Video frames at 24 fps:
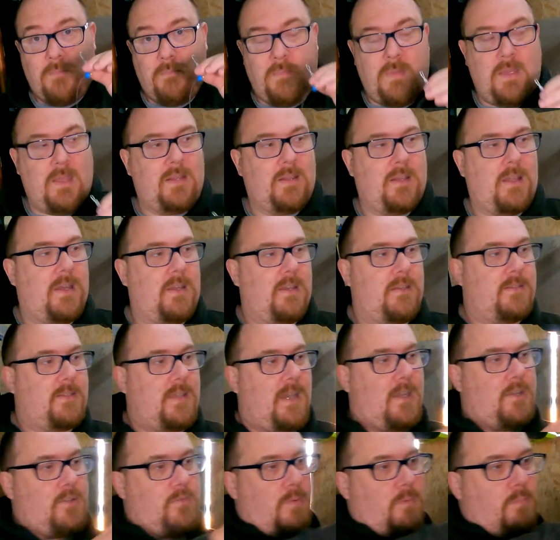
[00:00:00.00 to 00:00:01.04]
Mainline
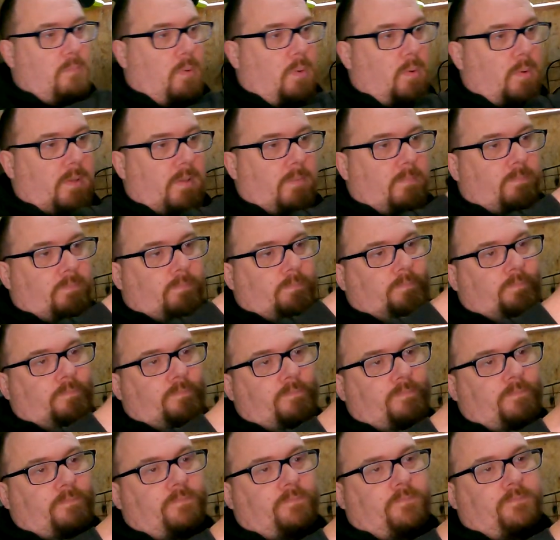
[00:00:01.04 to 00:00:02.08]
attachment point
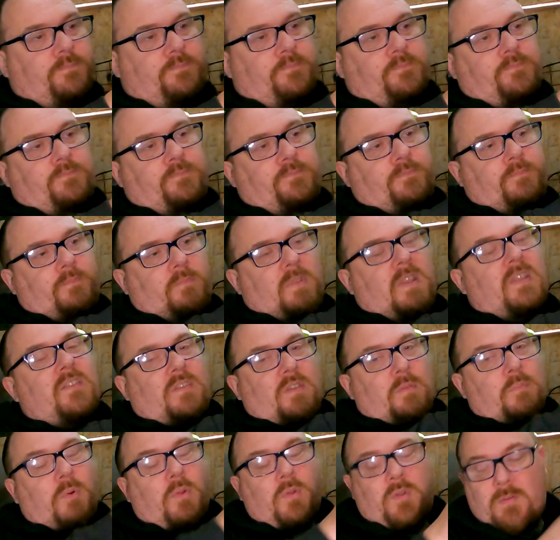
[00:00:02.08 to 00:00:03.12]
is
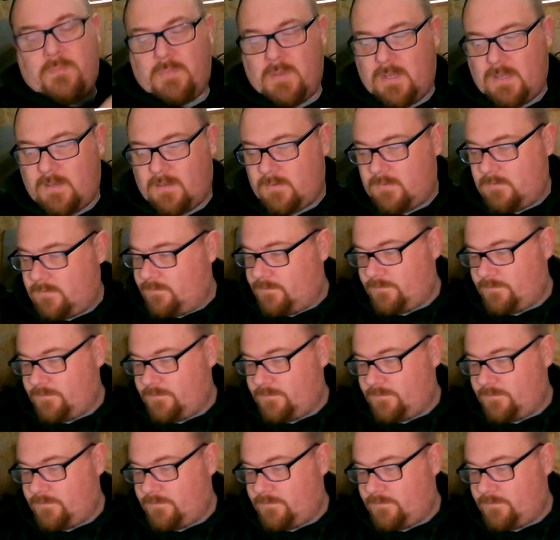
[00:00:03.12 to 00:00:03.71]
your pulley bead.